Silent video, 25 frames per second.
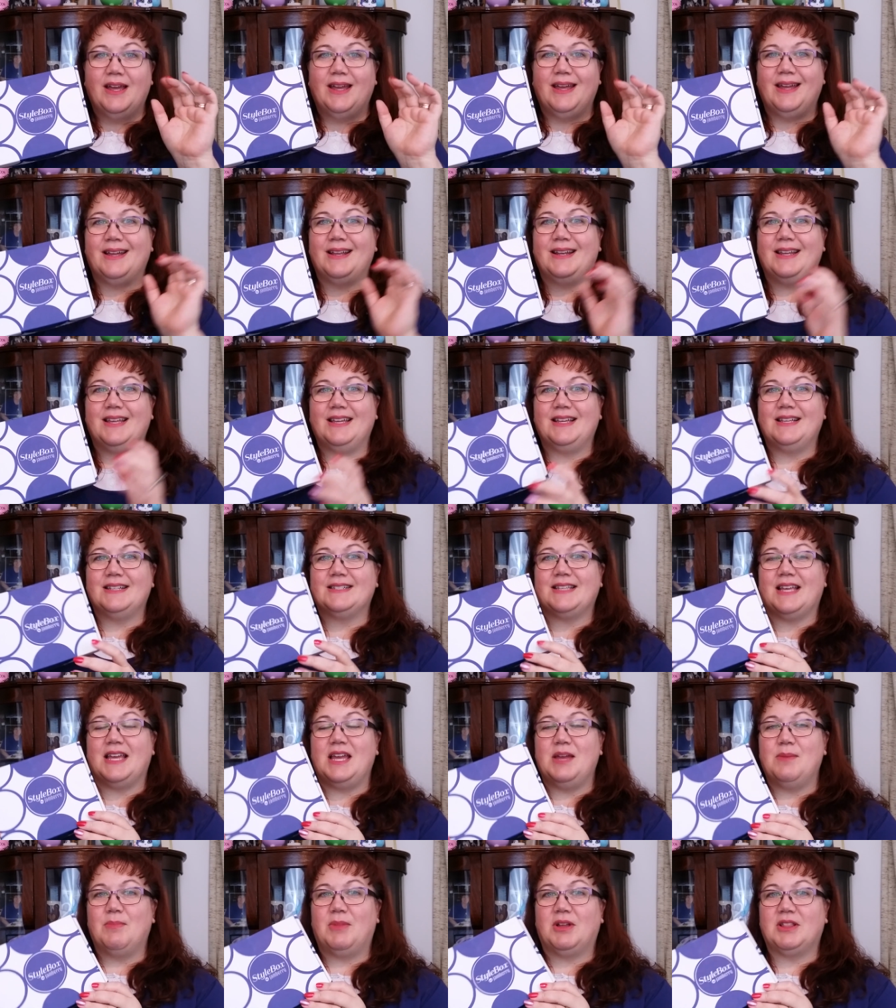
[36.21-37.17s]
It is
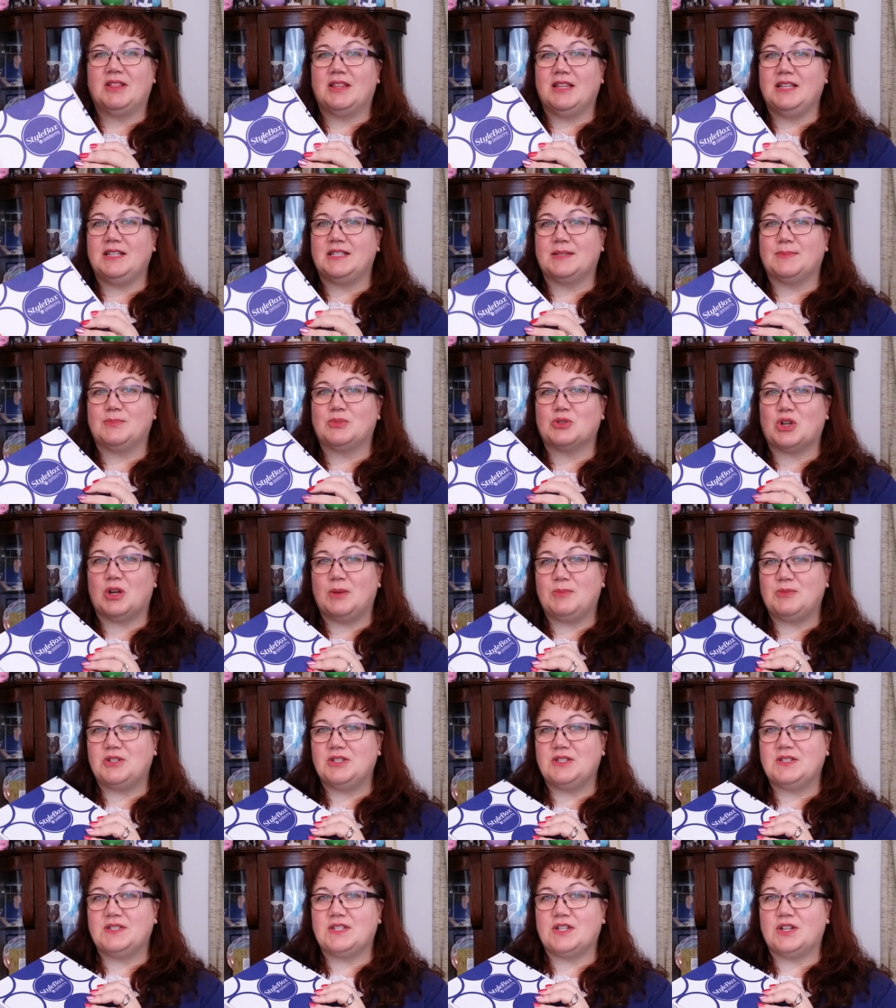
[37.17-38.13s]
a monthly
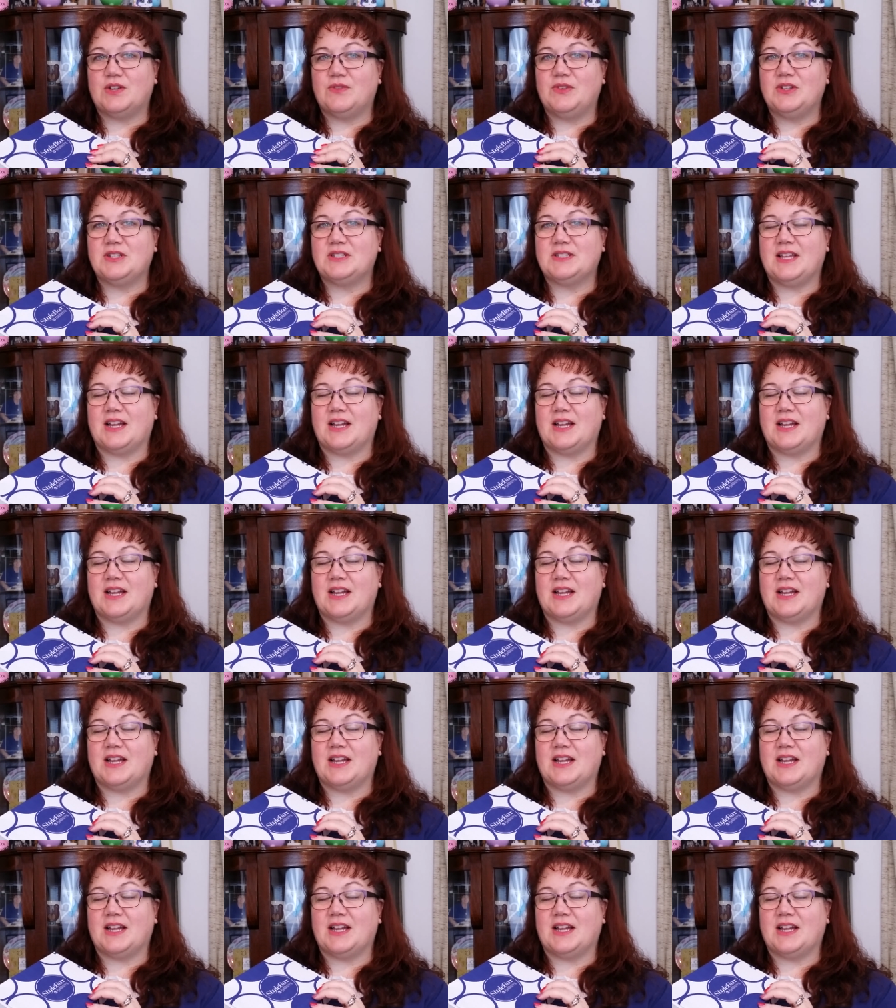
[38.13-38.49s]
subscription service